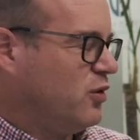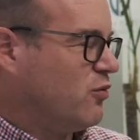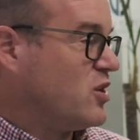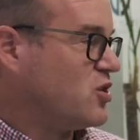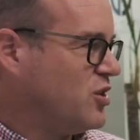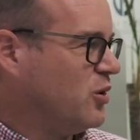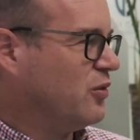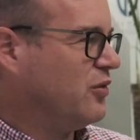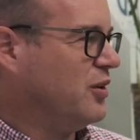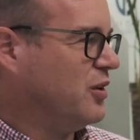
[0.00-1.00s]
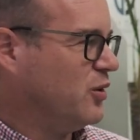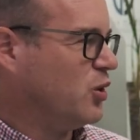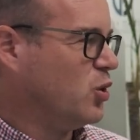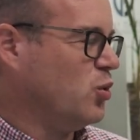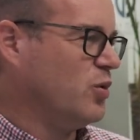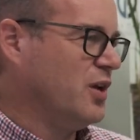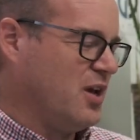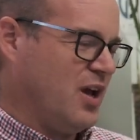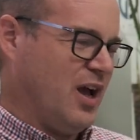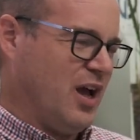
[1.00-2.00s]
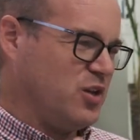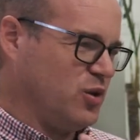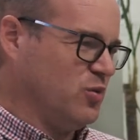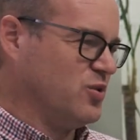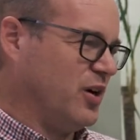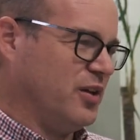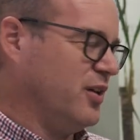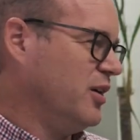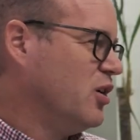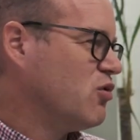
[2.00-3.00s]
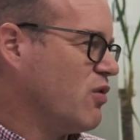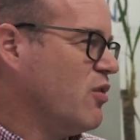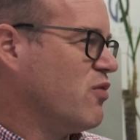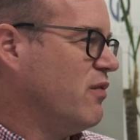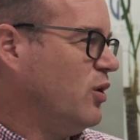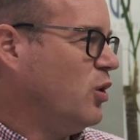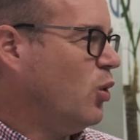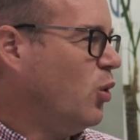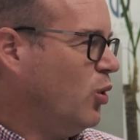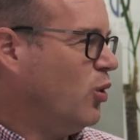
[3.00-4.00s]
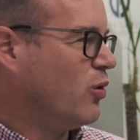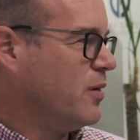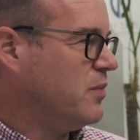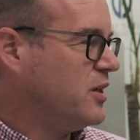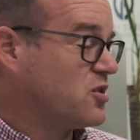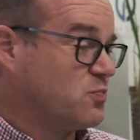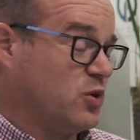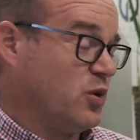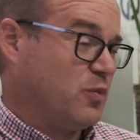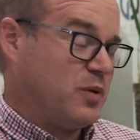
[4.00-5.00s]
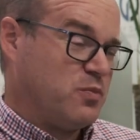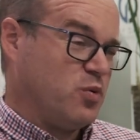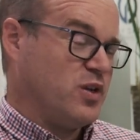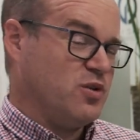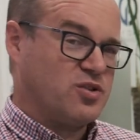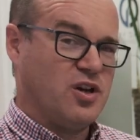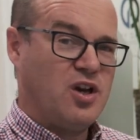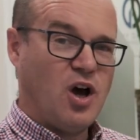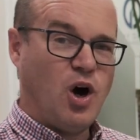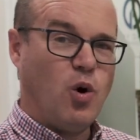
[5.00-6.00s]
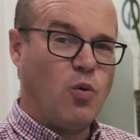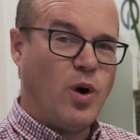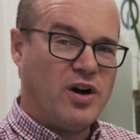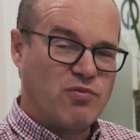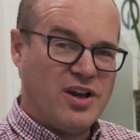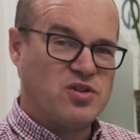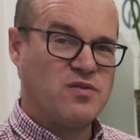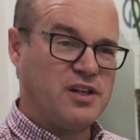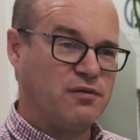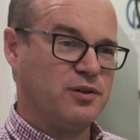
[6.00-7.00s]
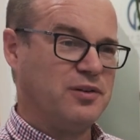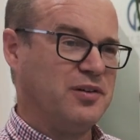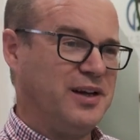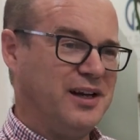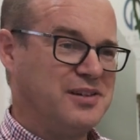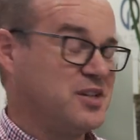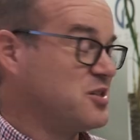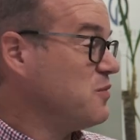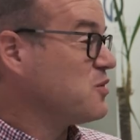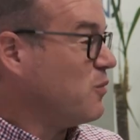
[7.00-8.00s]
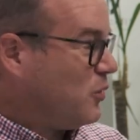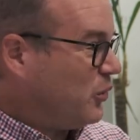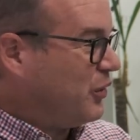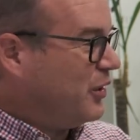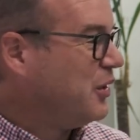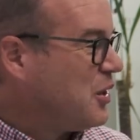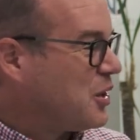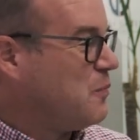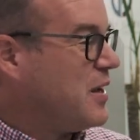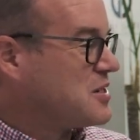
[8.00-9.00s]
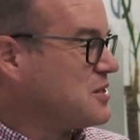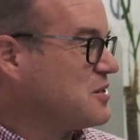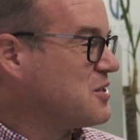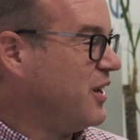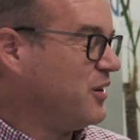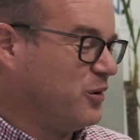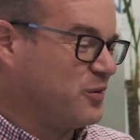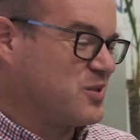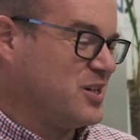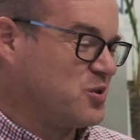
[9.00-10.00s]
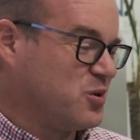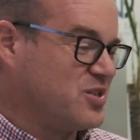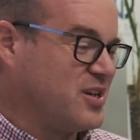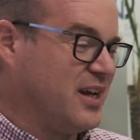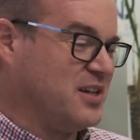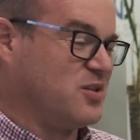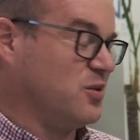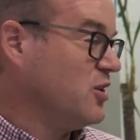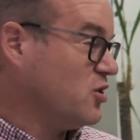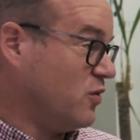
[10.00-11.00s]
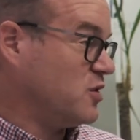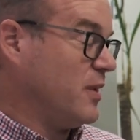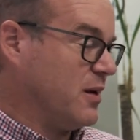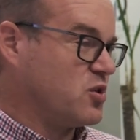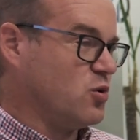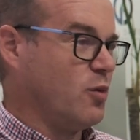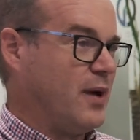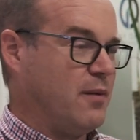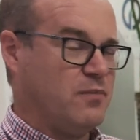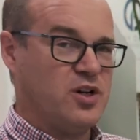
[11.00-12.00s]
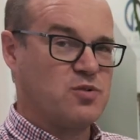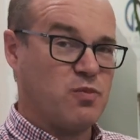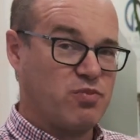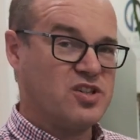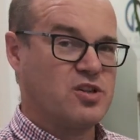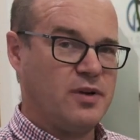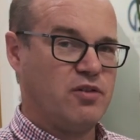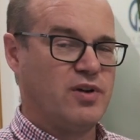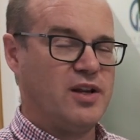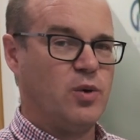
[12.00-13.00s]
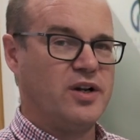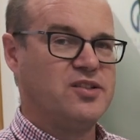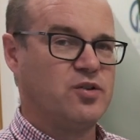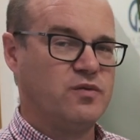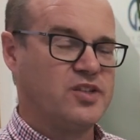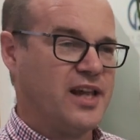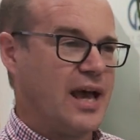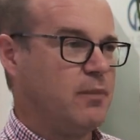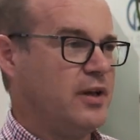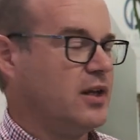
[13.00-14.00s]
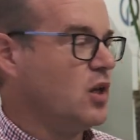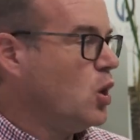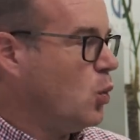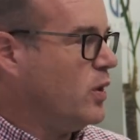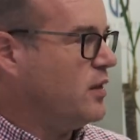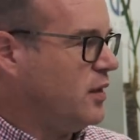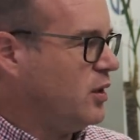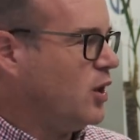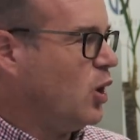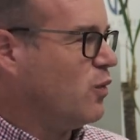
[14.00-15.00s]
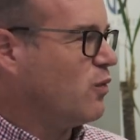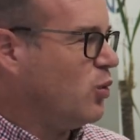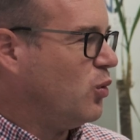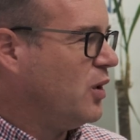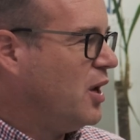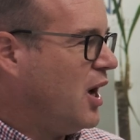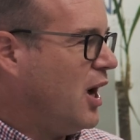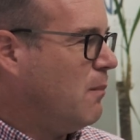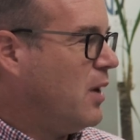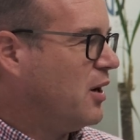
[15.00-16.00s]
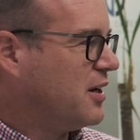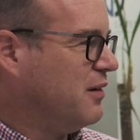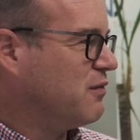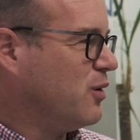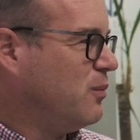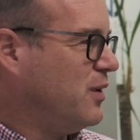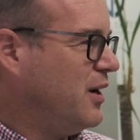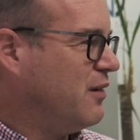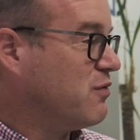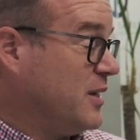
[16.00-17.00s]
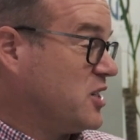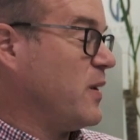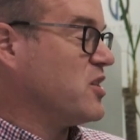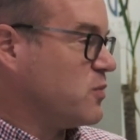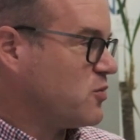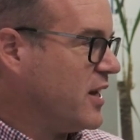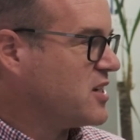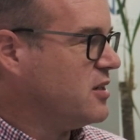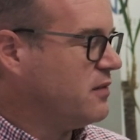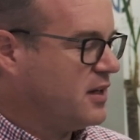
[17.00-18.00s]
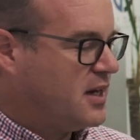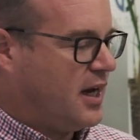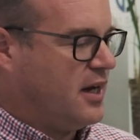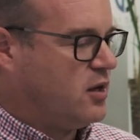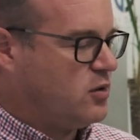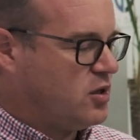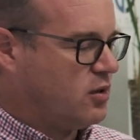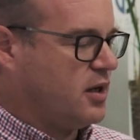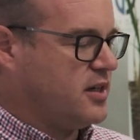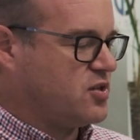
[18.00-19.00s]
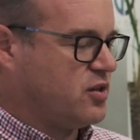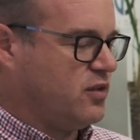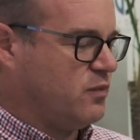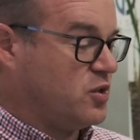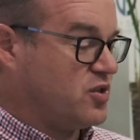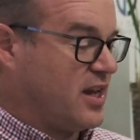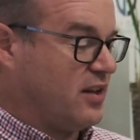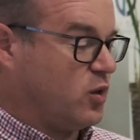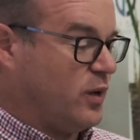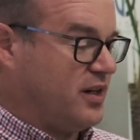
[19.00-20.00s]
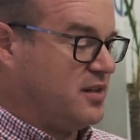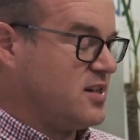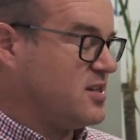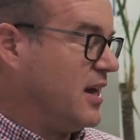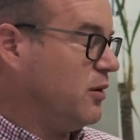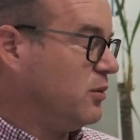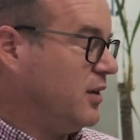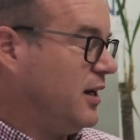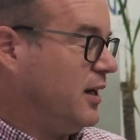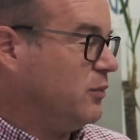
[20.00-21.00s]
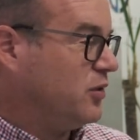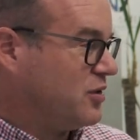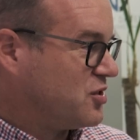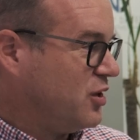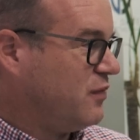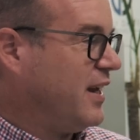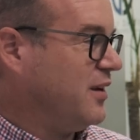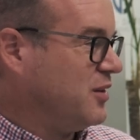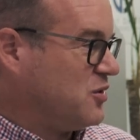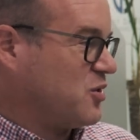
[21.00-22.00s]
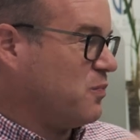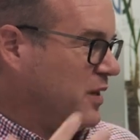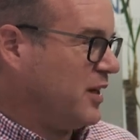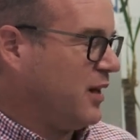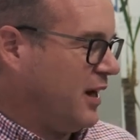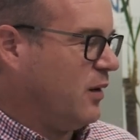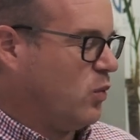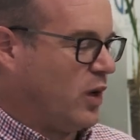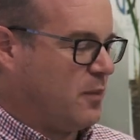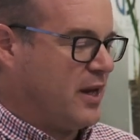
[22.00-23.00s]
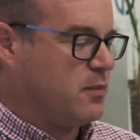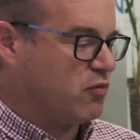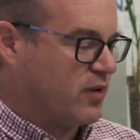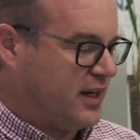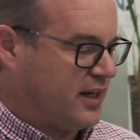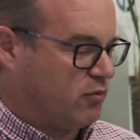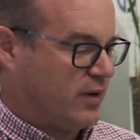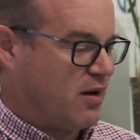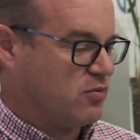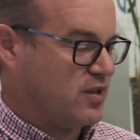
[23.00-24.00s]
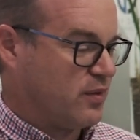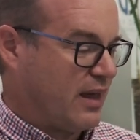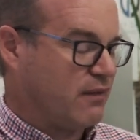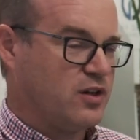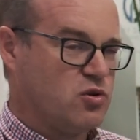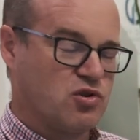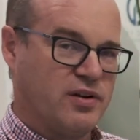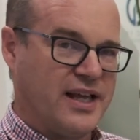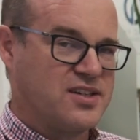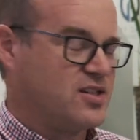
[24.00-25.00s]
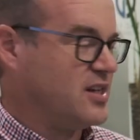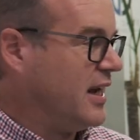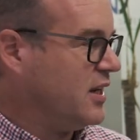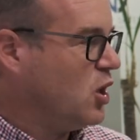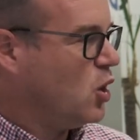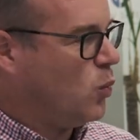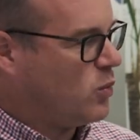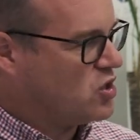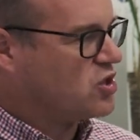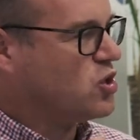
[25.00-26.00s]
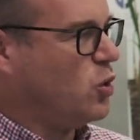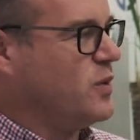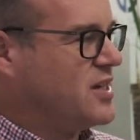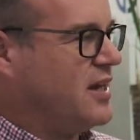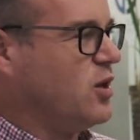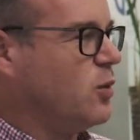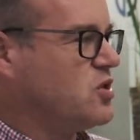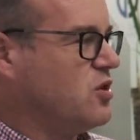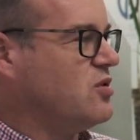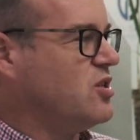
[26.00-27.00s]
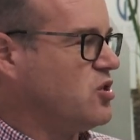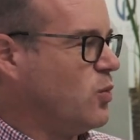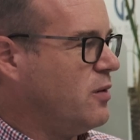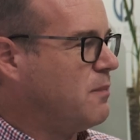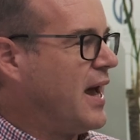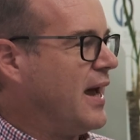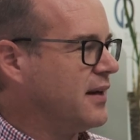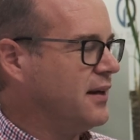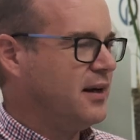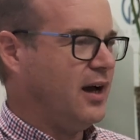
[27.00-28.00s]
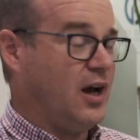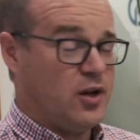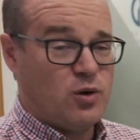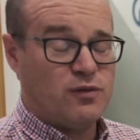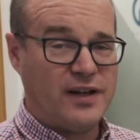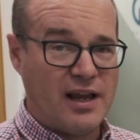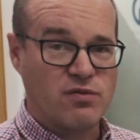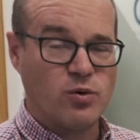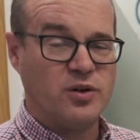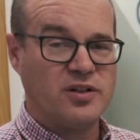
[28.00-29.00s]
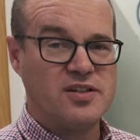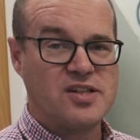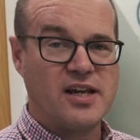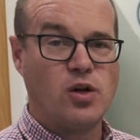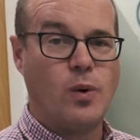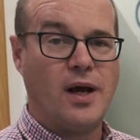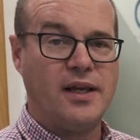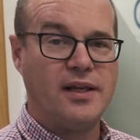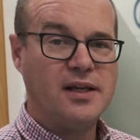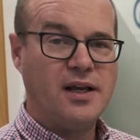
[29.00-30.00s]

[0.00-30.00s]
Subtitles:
that are registered onto the call, use either Chrome River or Emburse, but other people use a whole wide range of different systems from other competitors. And obviously it's good today to obviously be able to talk about Emburse, but principally really what is obviously happening within the overall market from an expense perspective. I know that you guys, you put together quite a detailed sort of survey and some big white paper really around that future, and that's today what we just thought we'd take the opportunity to unpack. And hopefully everyone can take away